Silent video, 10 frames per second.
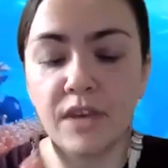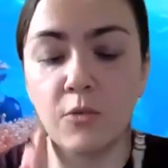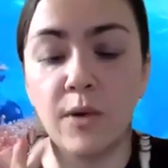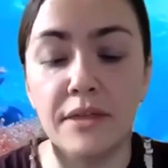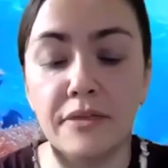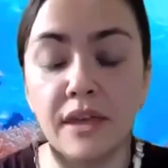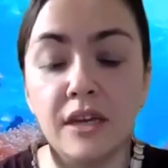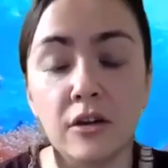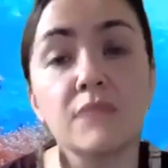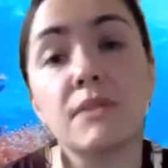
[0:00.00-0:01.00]
with
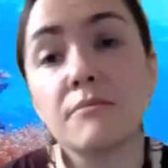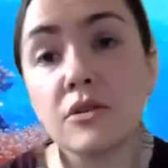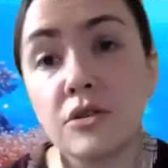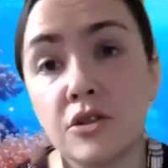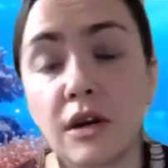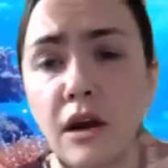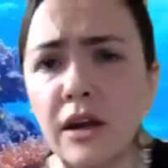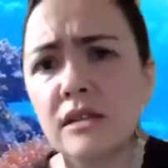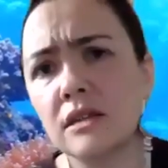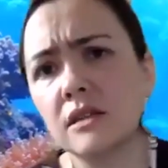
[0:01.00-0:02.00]
yearly members too and i'll
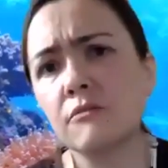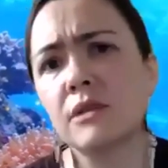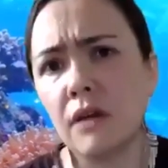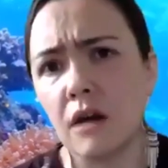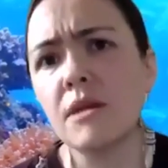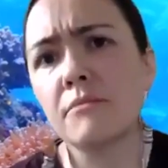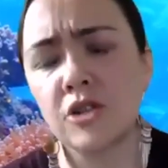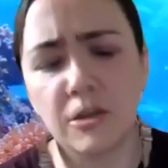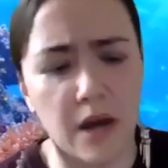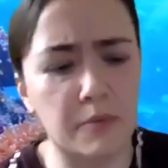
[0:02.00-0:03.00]
get to the our
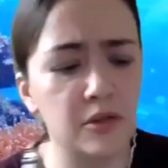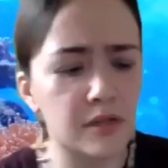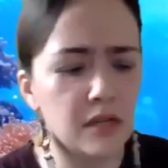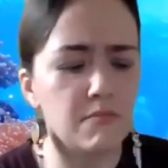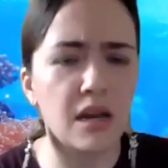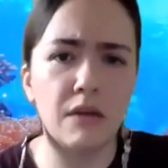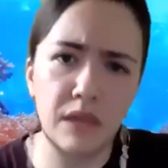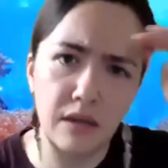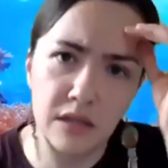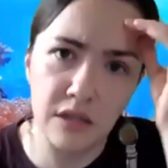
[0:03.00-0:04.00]
membership options in a minute
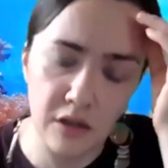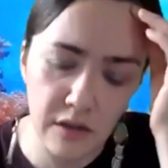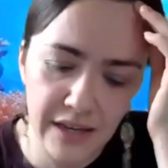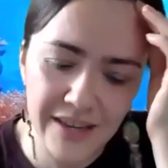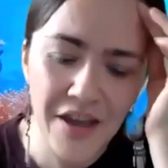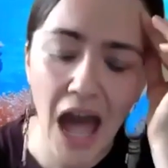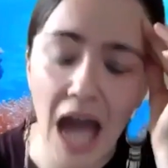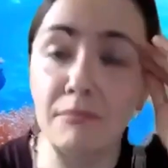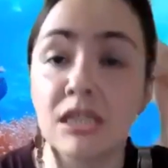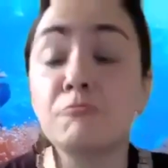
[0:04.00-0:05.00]
because yearly
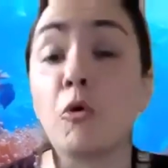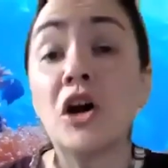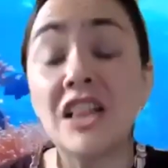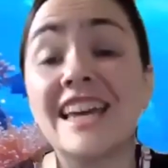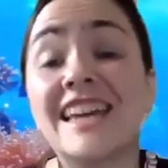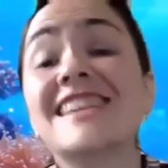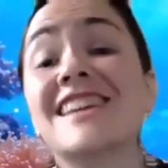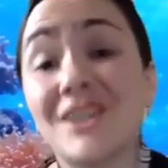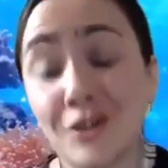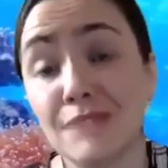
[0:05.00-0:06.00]
i'm spoiling the
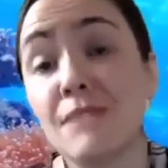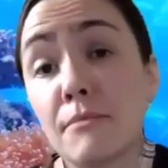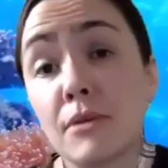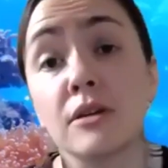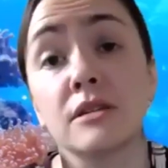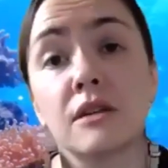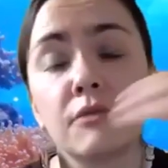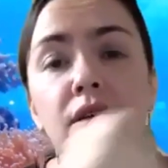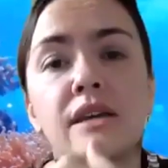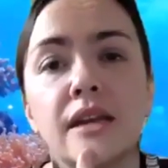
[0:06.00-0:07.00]
yearly members they're
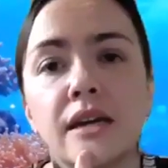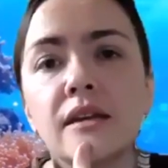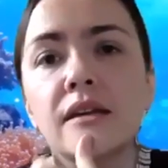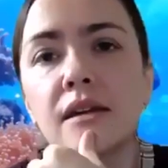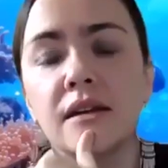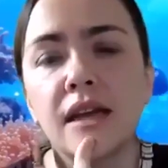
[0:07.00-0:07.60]
really gonna get a,